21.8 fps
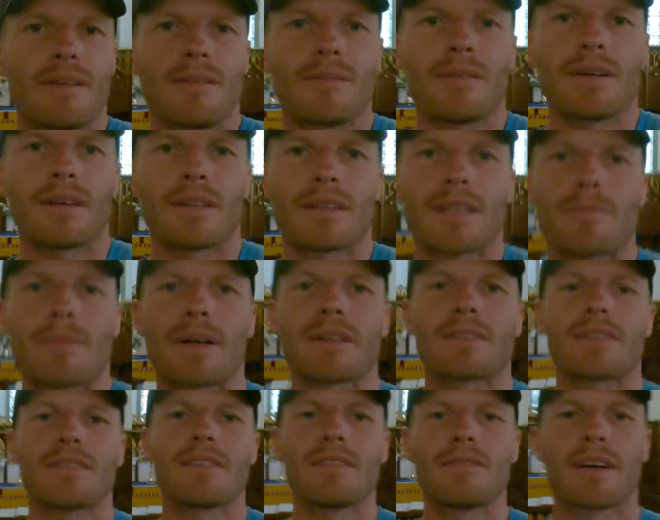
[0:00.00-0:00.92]
Alright, I'll get
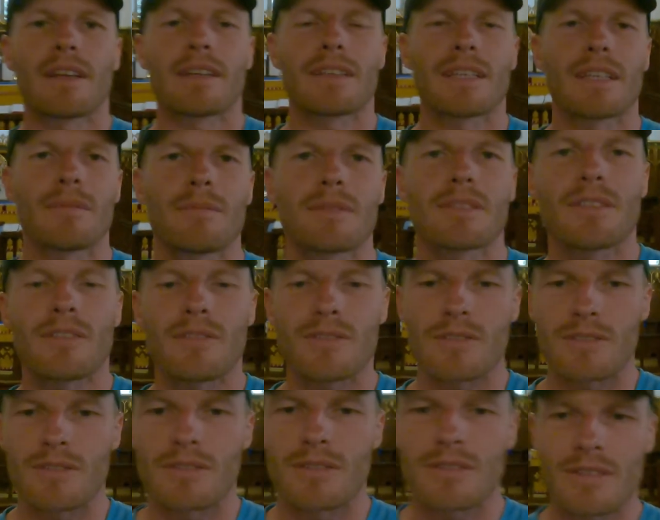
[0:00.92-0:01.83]
back to the van and get myself
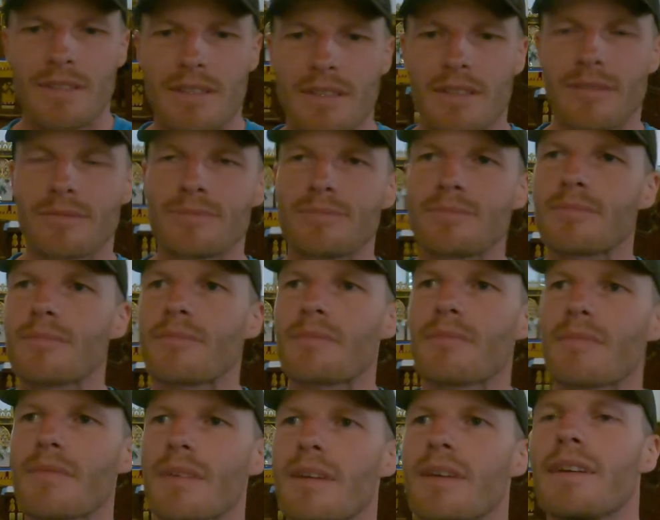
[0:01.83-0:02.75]
sorted.
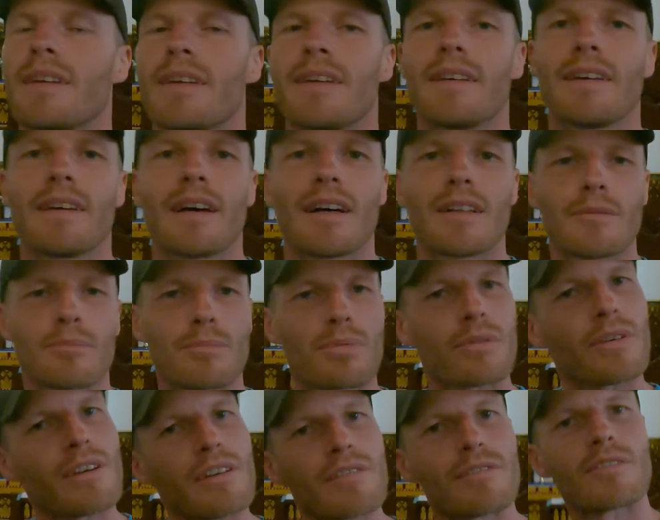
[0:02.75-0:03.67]
I'll
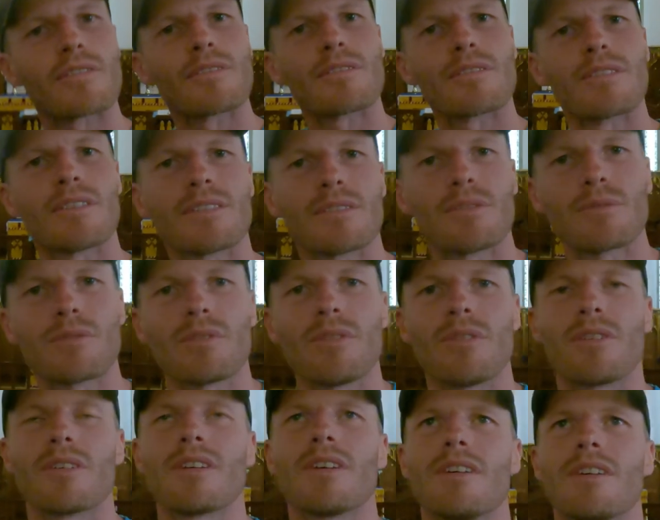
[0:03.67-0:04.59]
pray for good
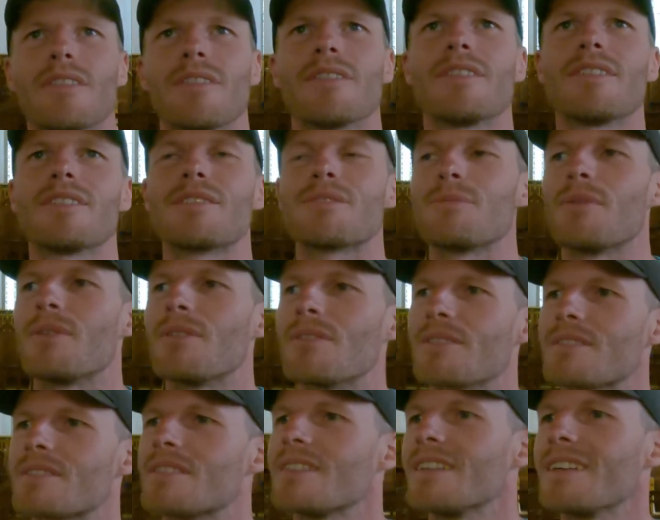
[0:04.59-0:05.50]
luck on this
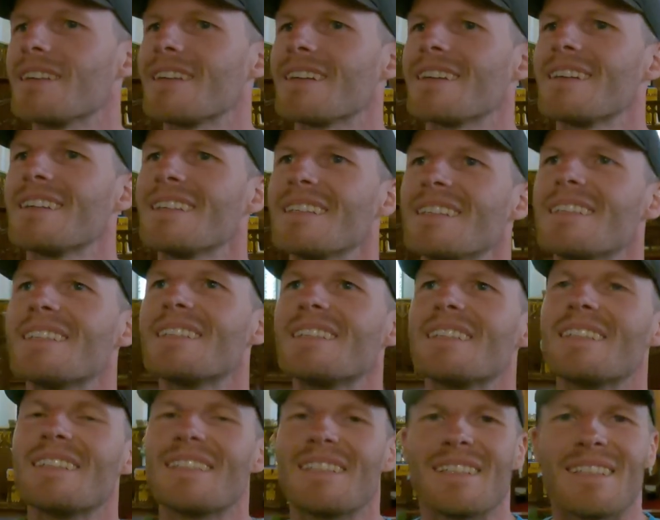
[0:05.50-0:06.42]
walk today.
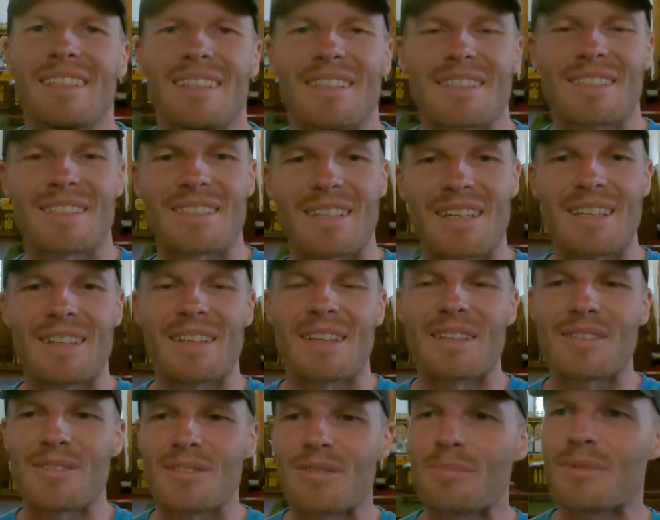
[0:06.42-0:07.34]
Let's
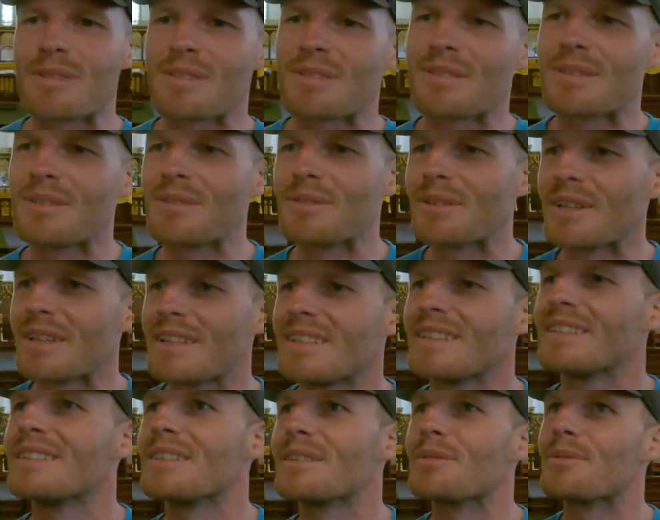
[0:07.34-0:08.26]
hope it's a good
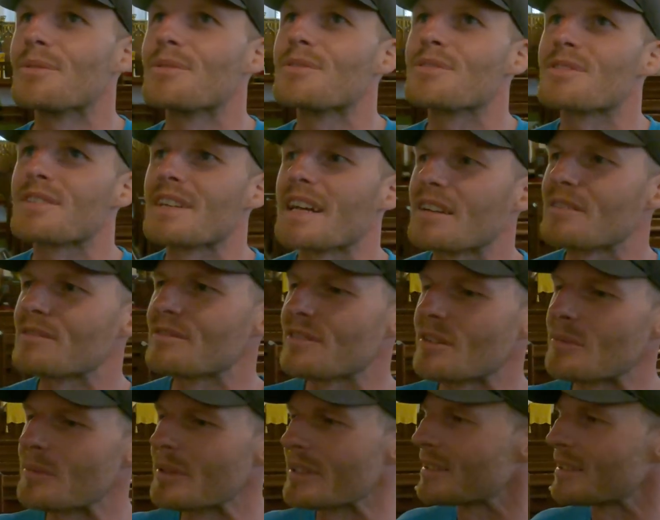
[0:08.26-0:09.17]
sign
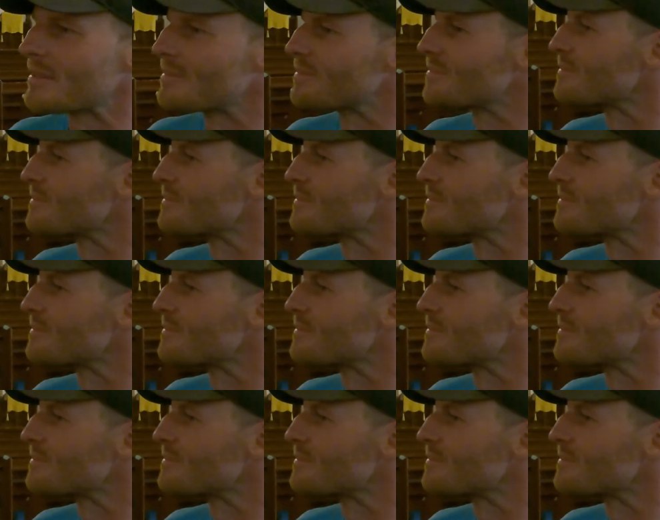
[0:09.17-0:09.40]
for me.